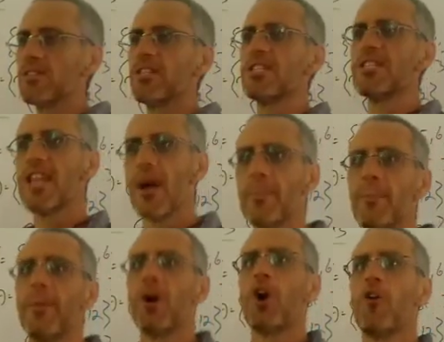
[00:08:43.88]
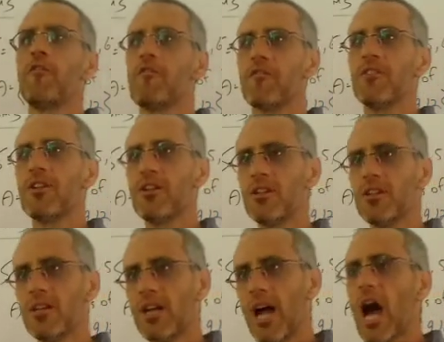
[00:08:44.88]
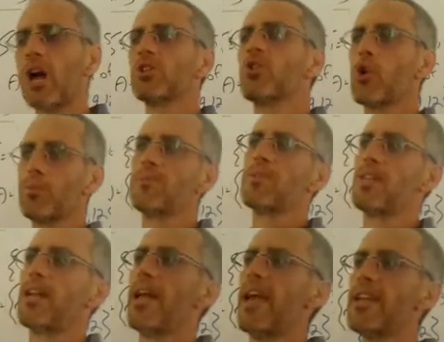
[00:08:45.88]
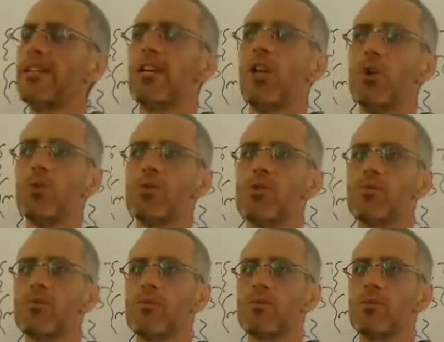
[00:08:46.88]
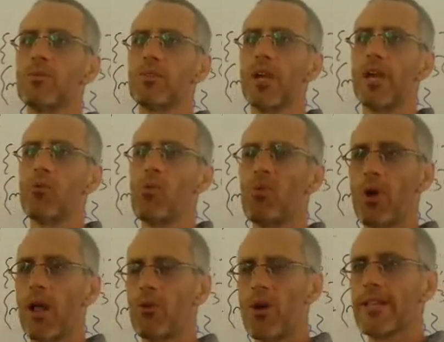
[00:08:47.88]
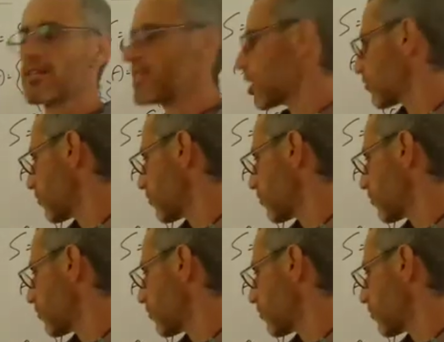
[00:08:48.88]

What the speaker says: the number of outcomes that A includes. Okay? I'll write it down